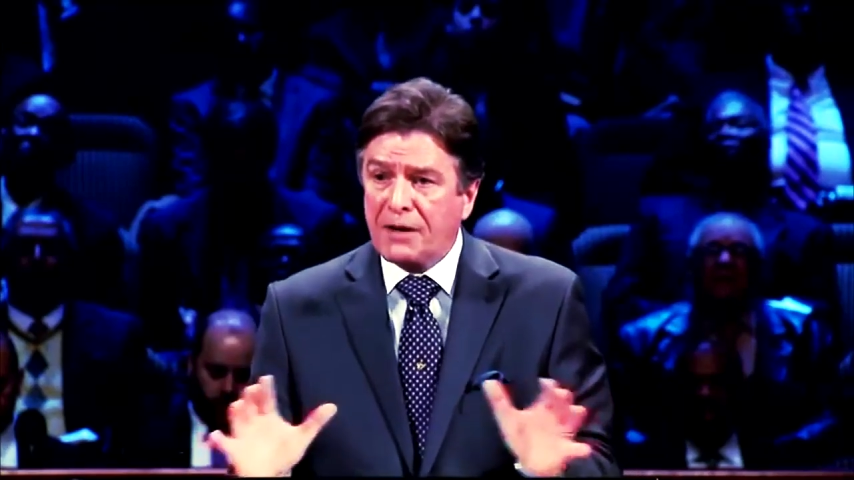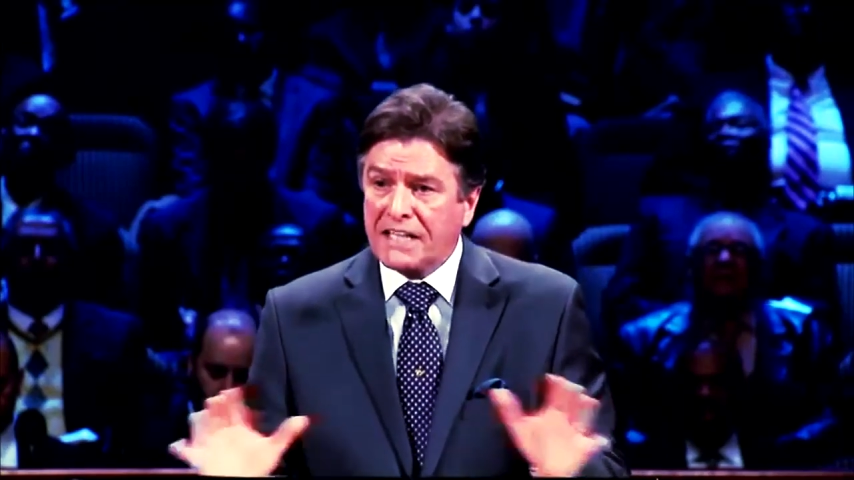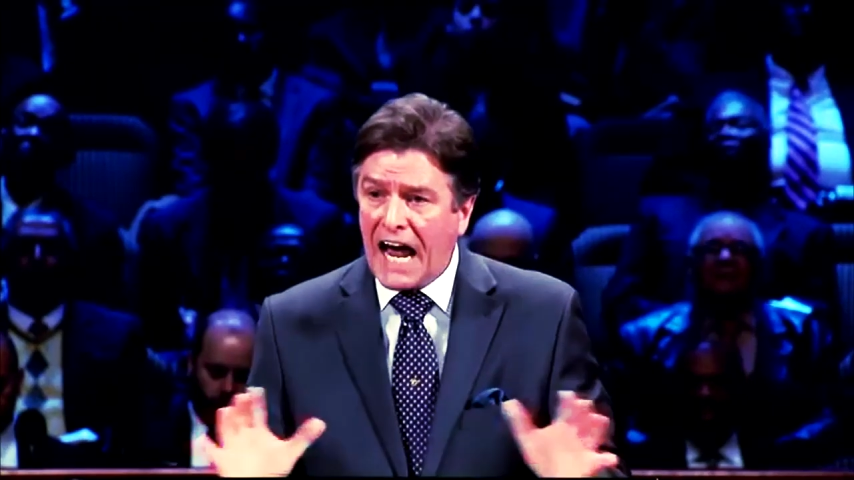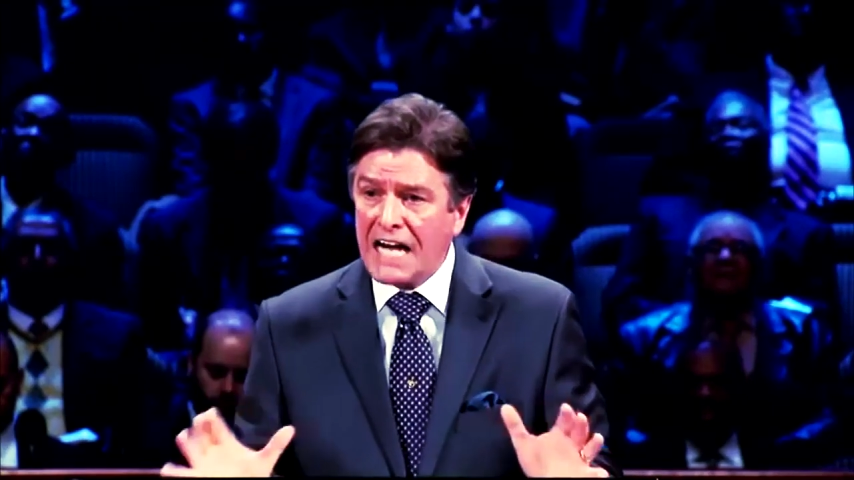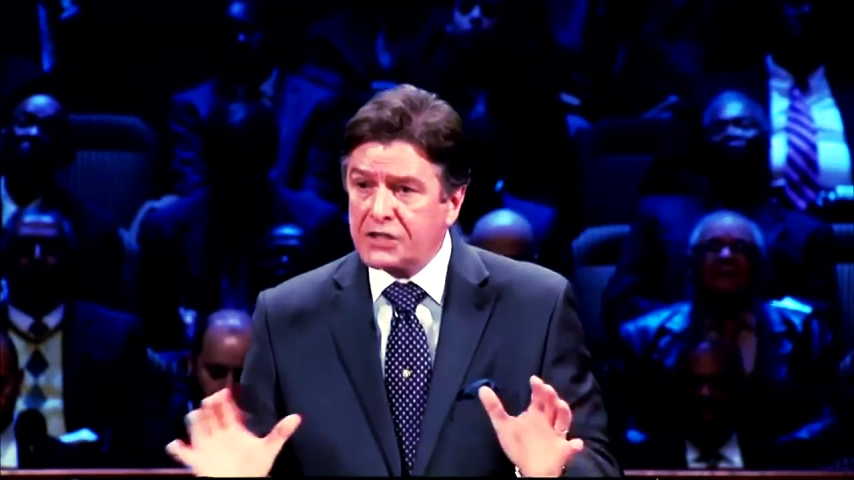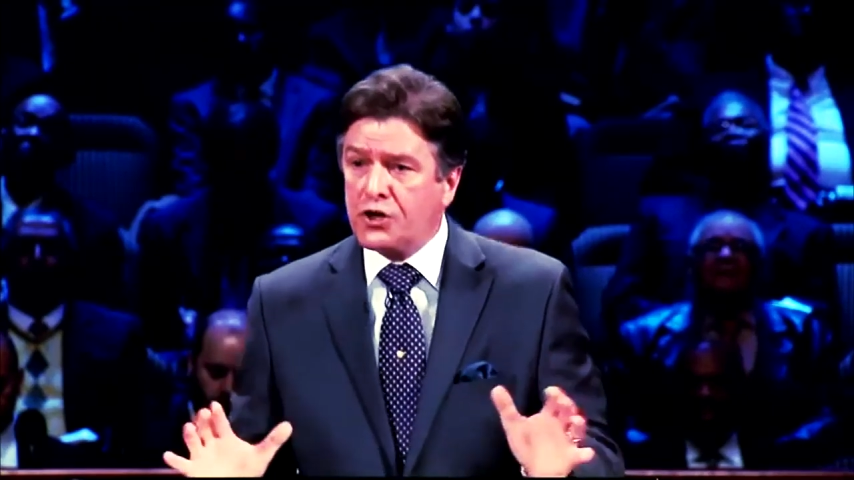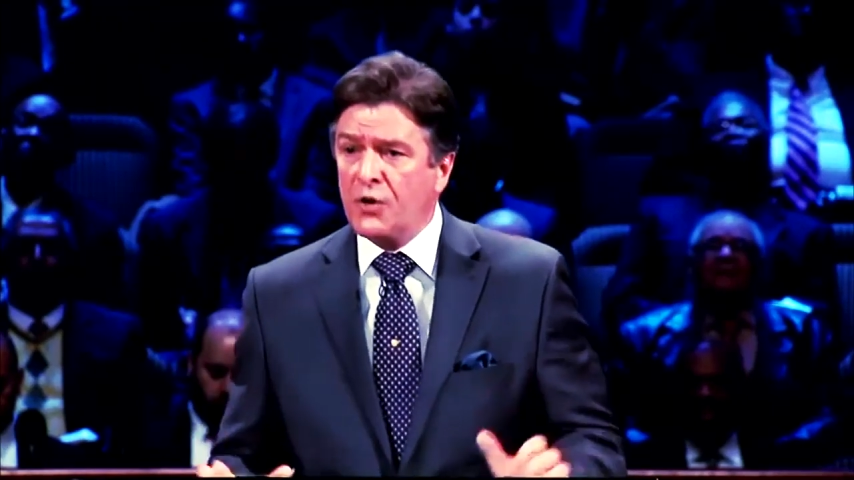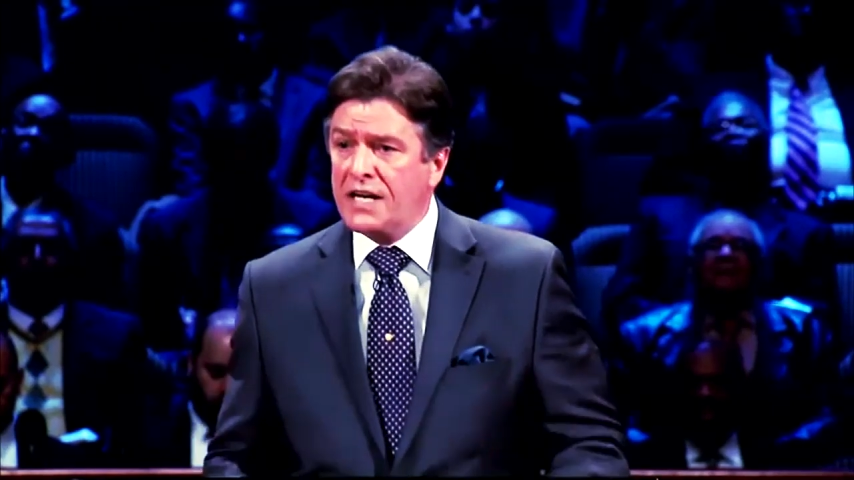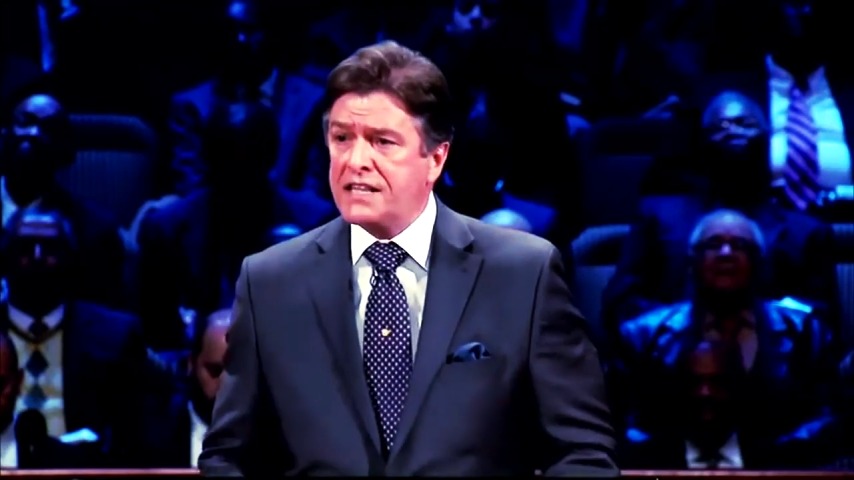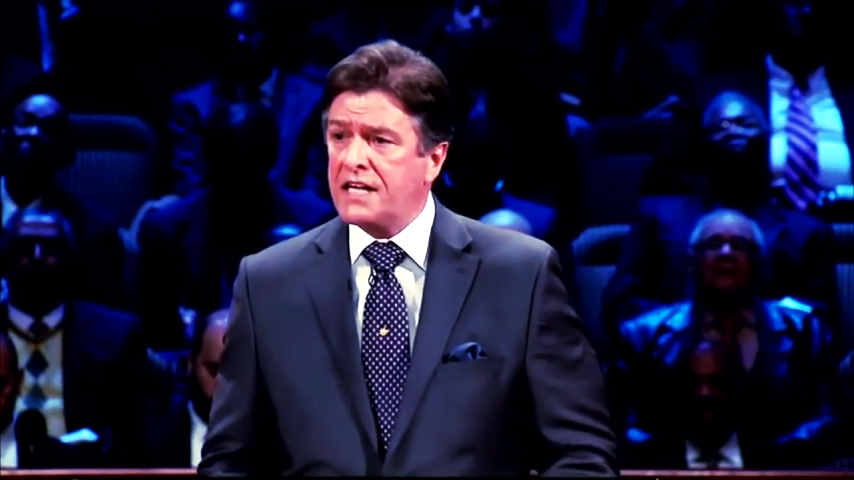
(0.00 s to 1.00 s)
but can't
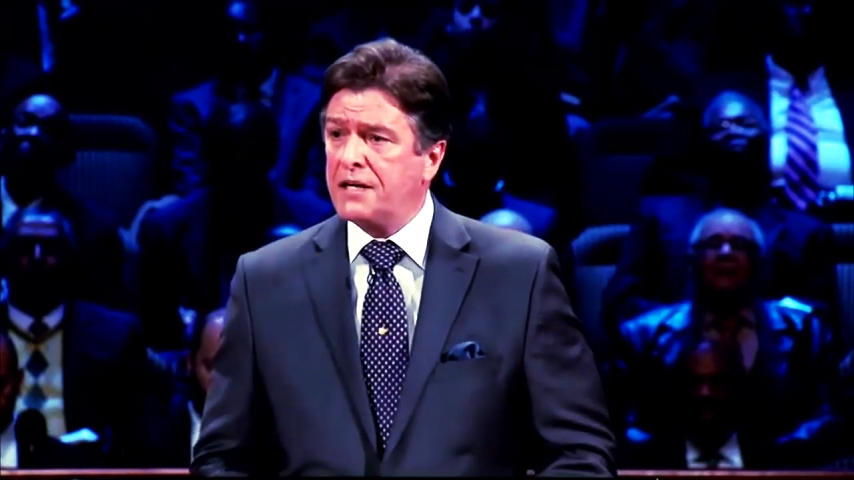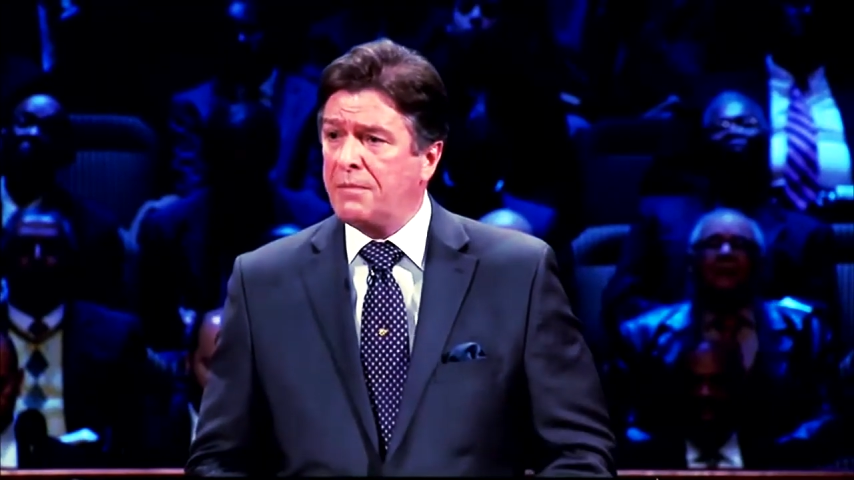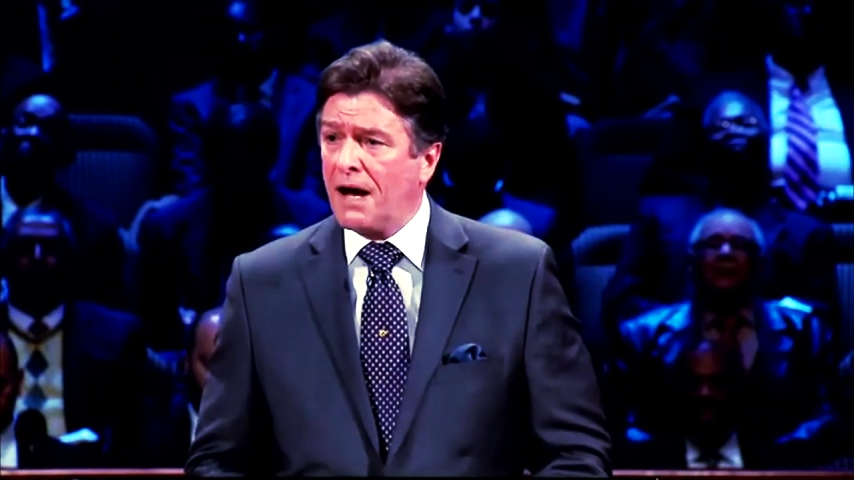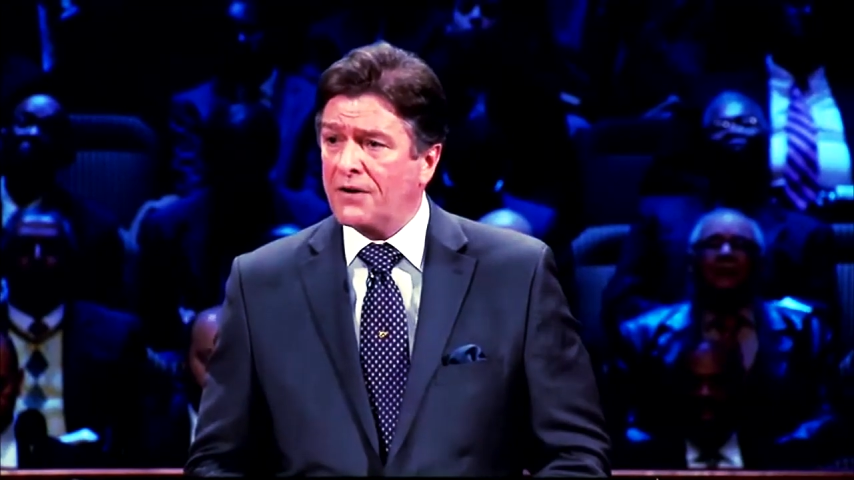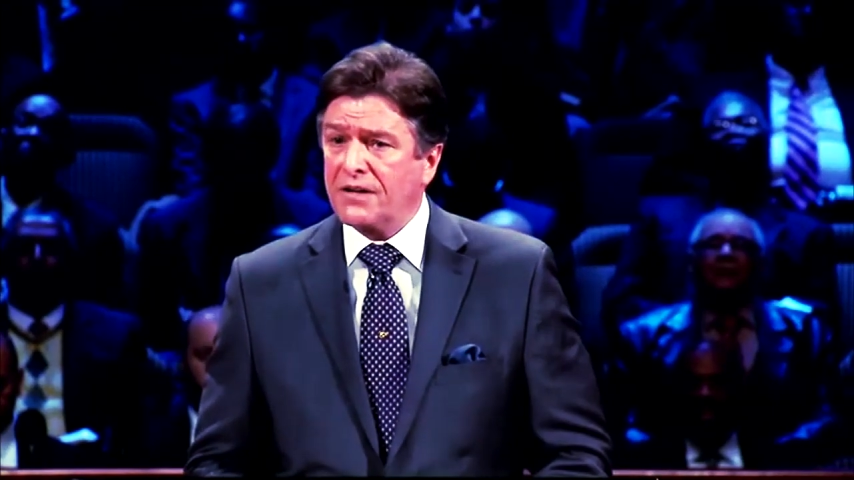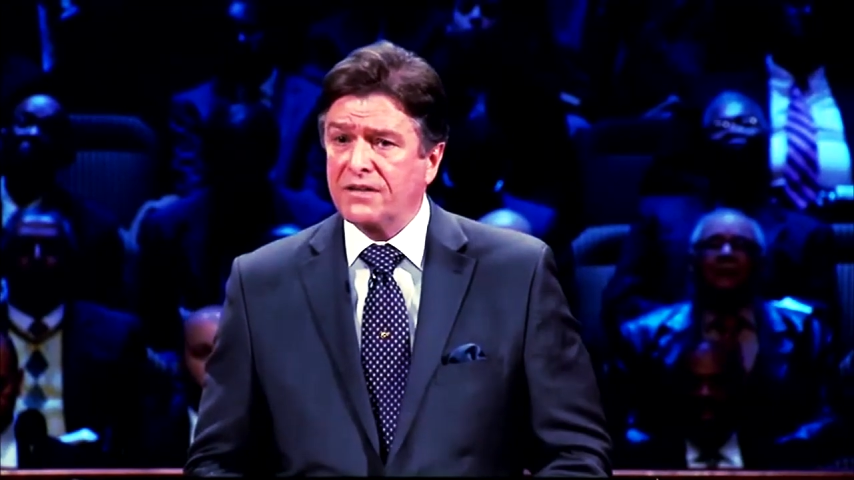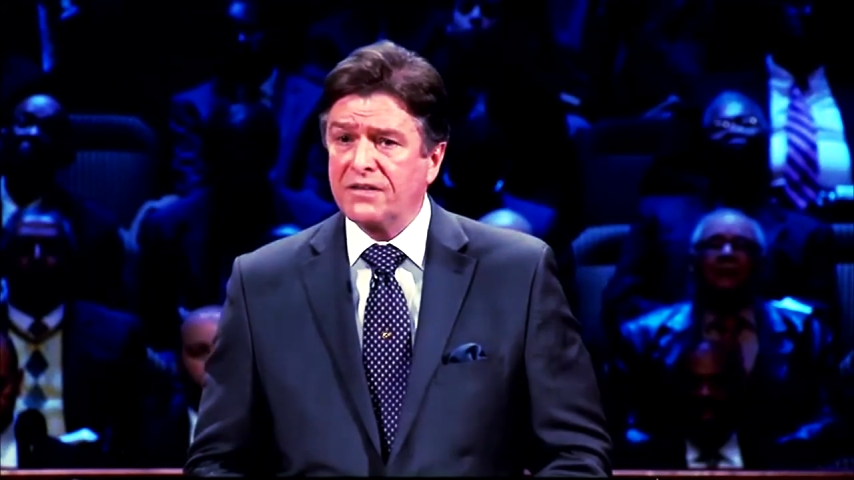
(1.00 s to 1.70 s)
do anything about it.